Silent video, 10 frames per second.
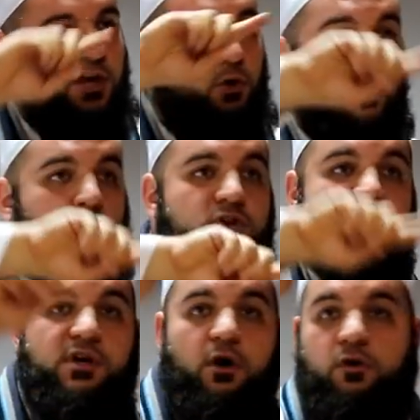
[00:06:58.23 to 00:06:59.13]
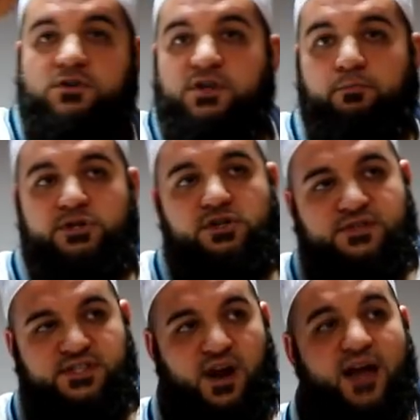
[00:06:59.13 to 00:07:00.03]
your crossing across the bridge of
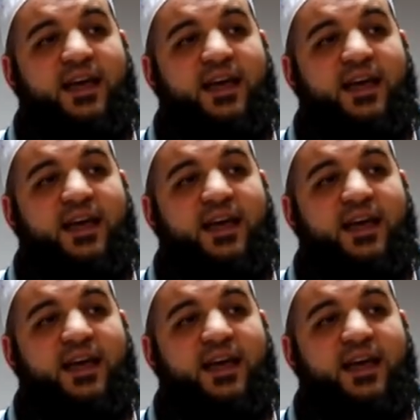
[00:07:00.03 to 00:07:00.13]
Sirat.